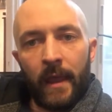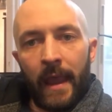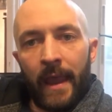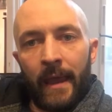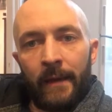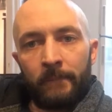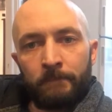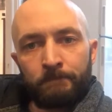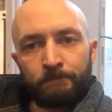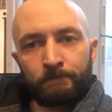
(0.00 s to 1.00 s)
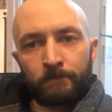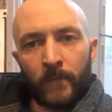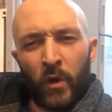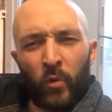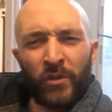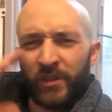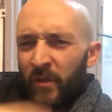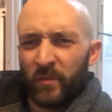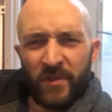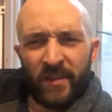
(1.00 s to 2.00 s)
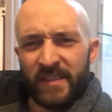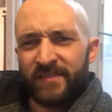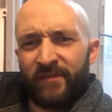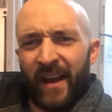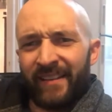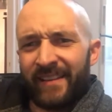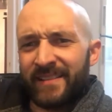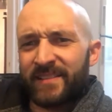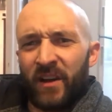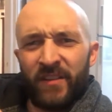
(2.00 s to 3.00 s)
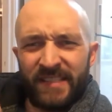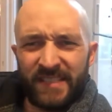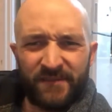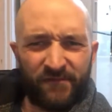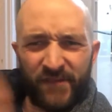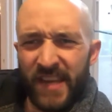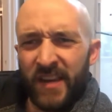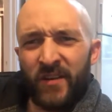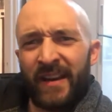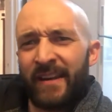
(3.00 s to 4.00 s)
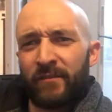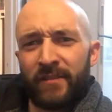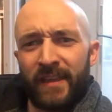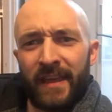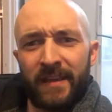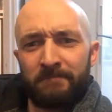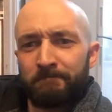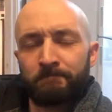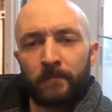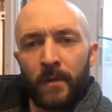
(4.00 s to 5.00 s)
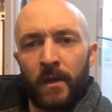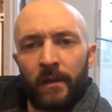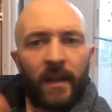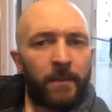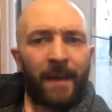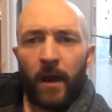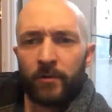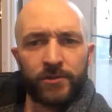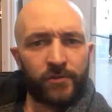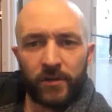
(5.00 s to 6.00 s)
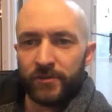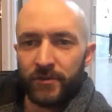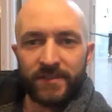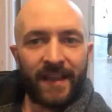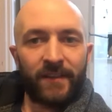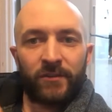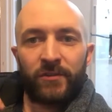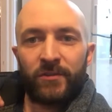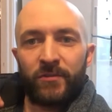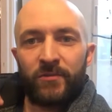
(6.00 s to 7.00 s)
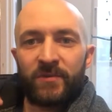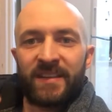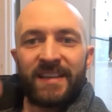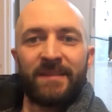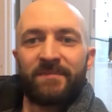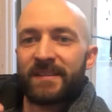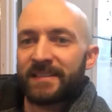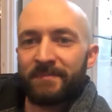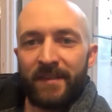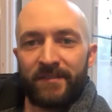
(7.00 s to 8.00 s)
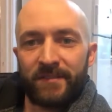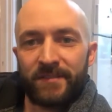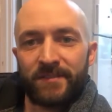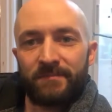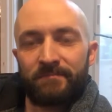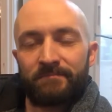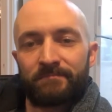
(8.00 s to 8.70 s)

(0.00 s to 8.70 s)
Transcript: And we're done with all this violence, all this fear and everything. A lot of power structures like to keep these methods